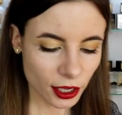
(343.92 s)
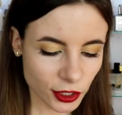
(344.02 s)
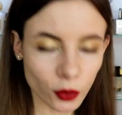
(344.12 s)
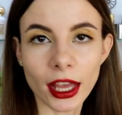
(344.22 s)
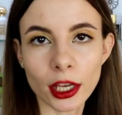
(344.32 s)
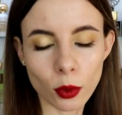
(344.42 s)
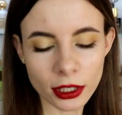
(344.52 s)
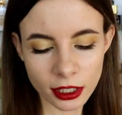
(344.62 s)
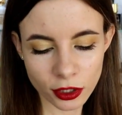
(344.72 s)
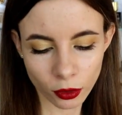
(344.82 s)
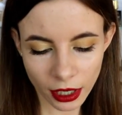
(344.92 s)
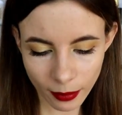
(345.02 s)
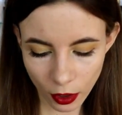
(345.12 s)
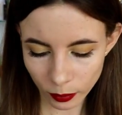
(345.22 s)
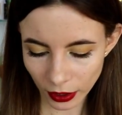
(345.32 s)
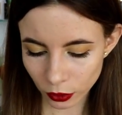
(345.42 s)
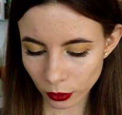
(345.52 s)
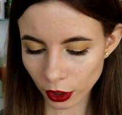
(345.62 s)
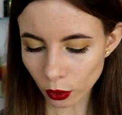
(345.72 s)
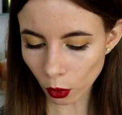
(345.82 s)
So that was the story about my
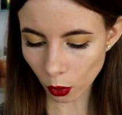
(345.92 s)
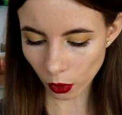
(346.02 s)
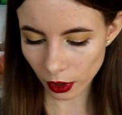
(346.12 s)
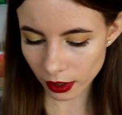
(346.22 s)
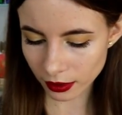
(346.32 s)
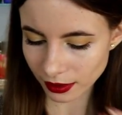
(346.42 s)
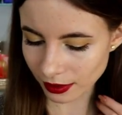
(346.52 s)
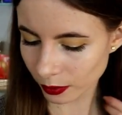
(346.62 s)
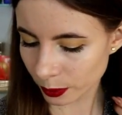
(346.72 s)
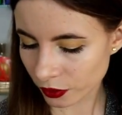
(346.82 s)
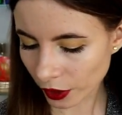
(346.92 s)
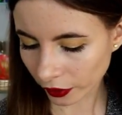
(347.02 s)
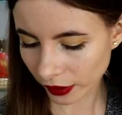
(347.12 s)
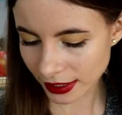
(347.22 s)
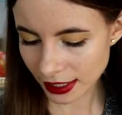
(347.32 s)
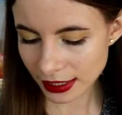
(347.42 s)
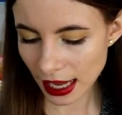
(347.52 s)
unicorn fragrances.